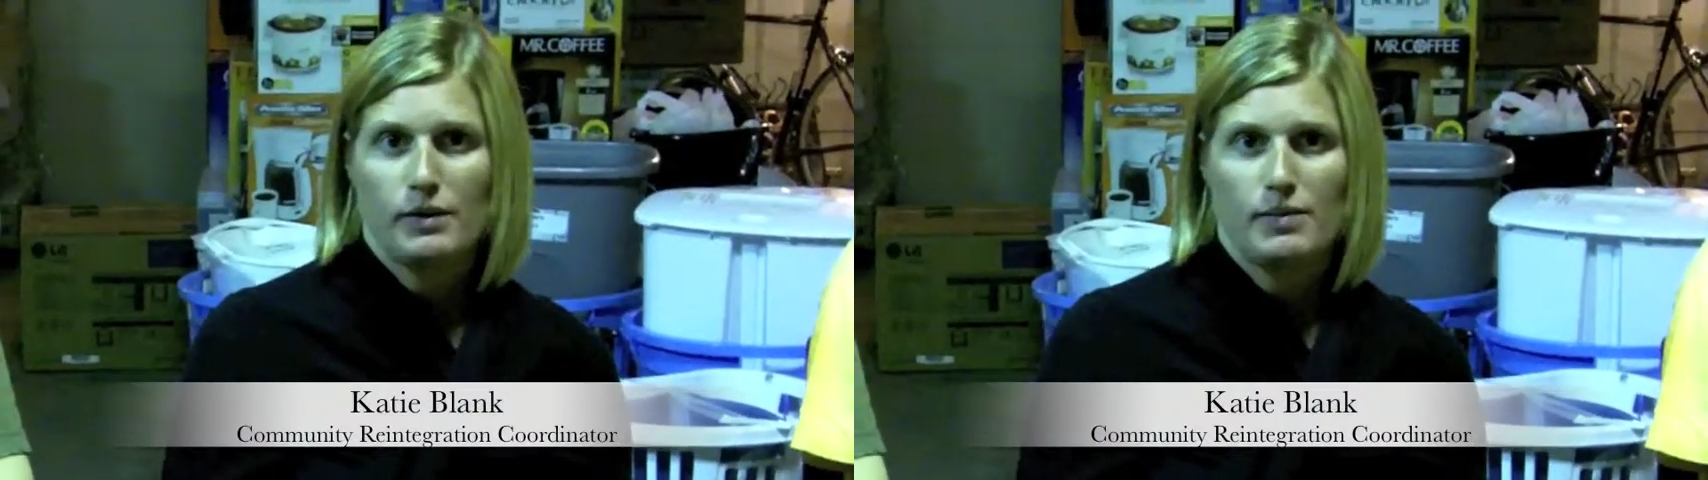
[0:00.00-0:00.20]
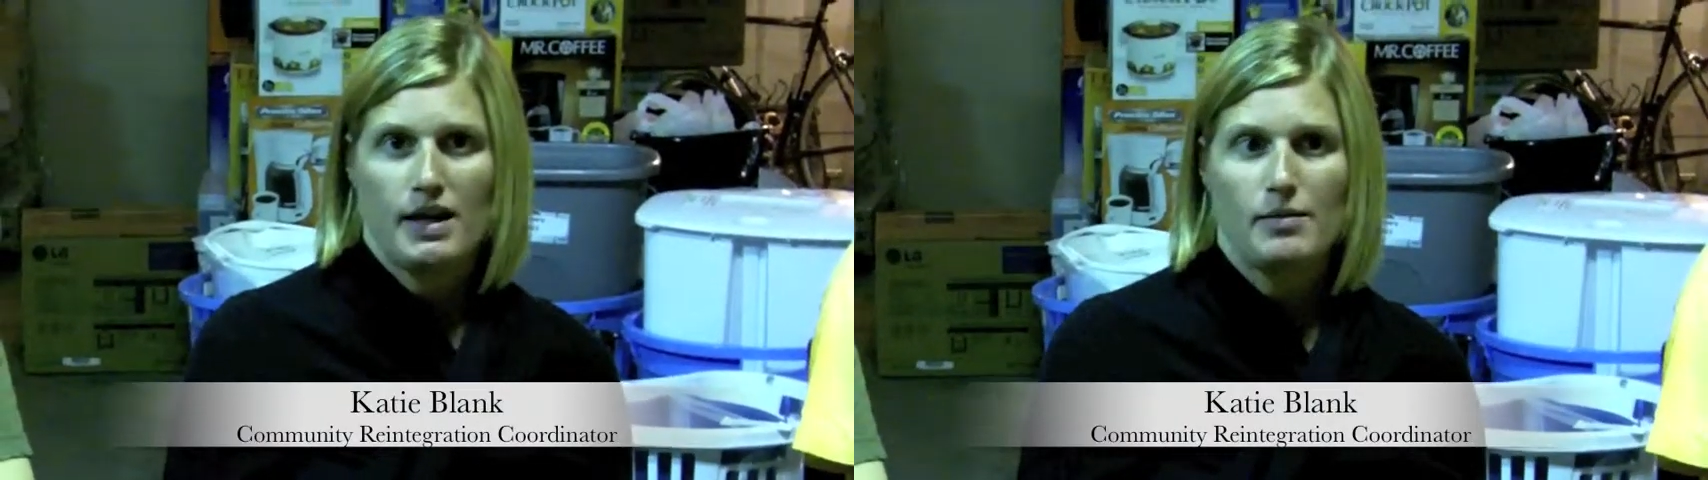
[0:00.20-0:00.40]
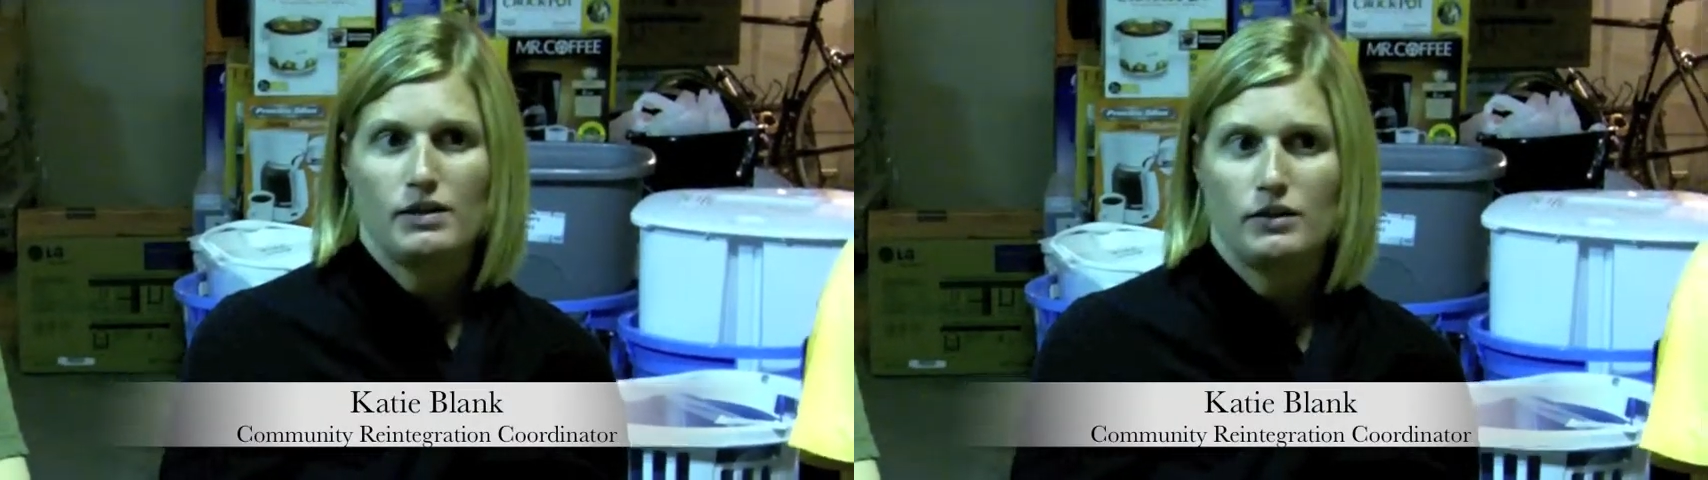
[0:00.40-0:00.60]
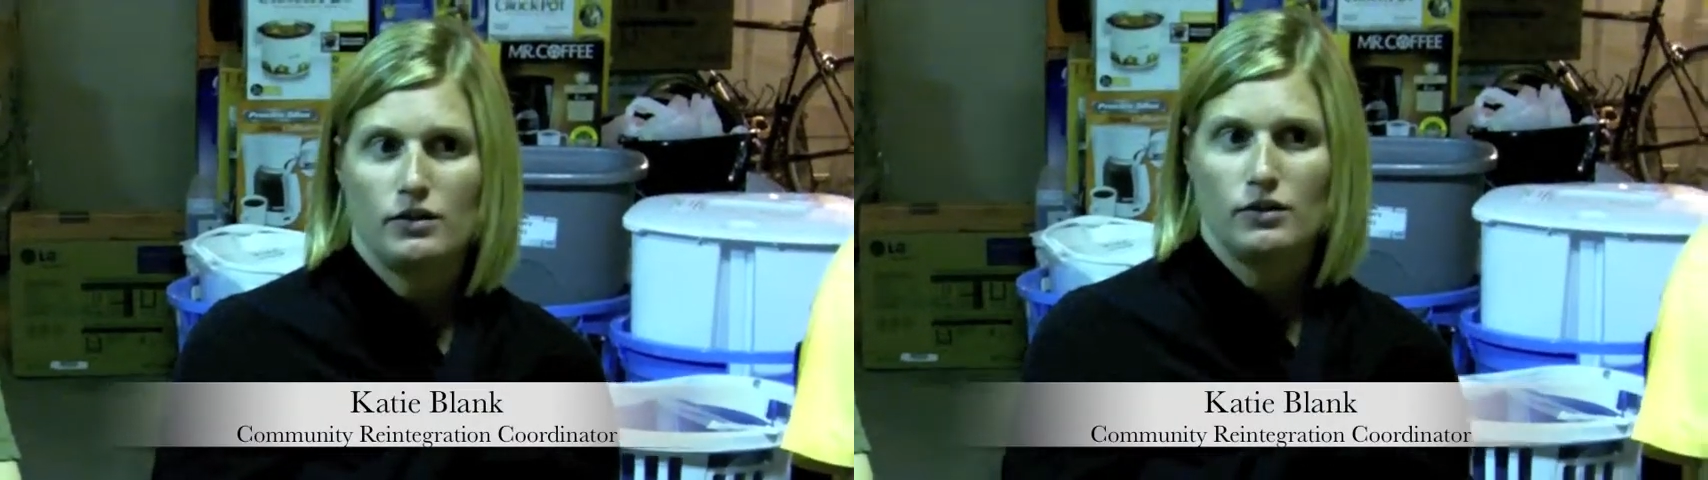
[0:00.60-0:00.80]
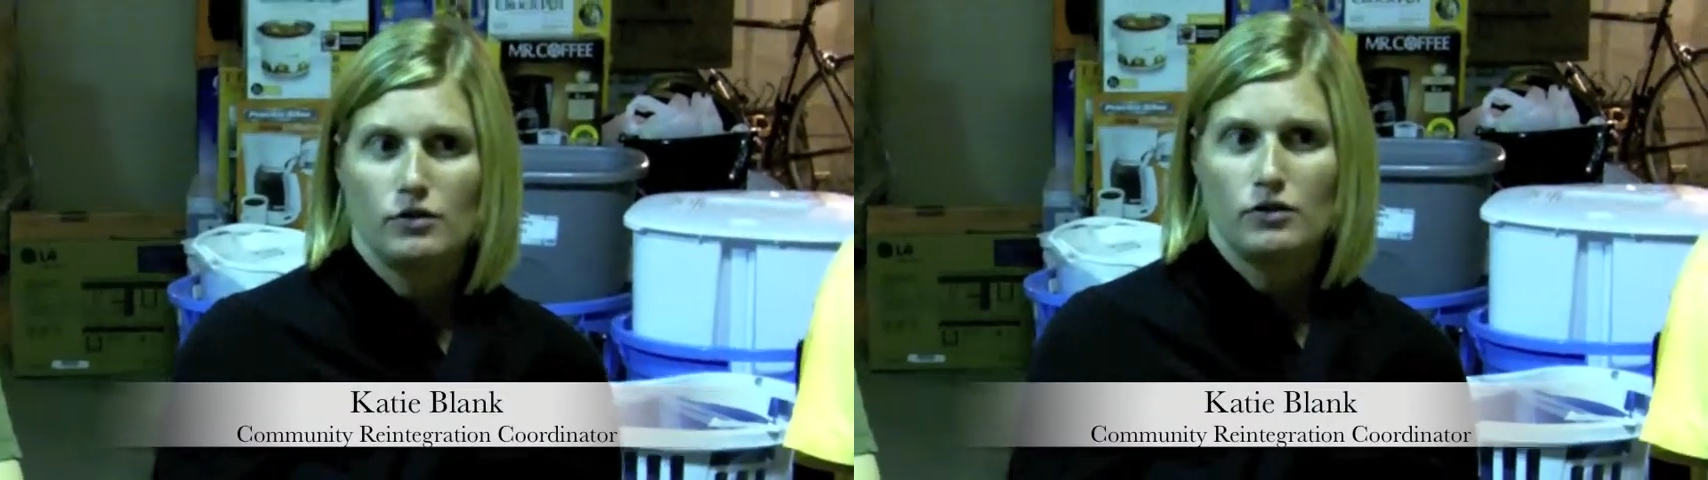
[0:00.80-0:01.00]
we'd be able
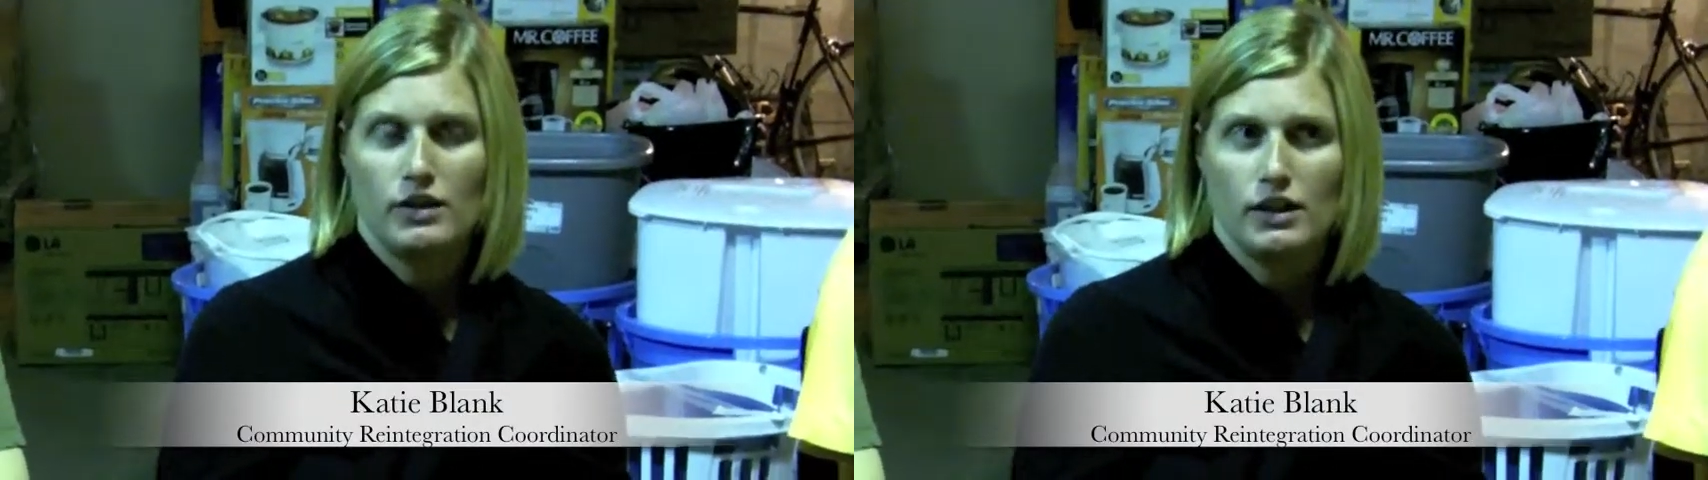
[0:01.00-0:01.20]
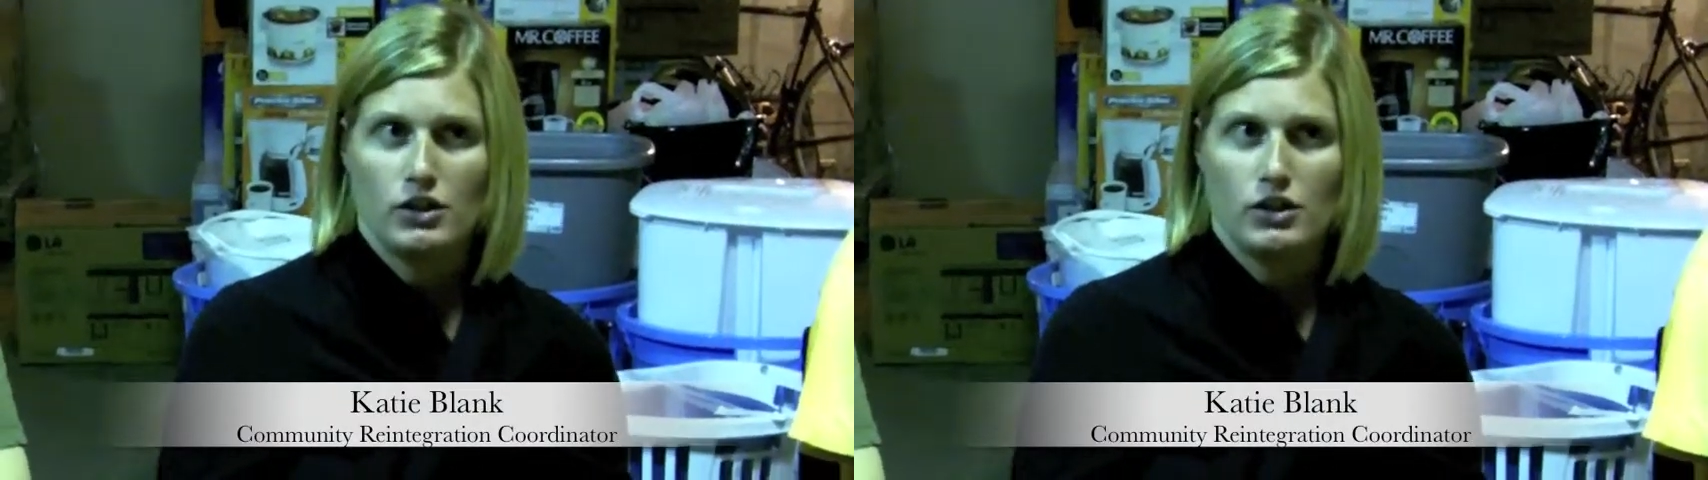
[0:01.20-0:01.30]
to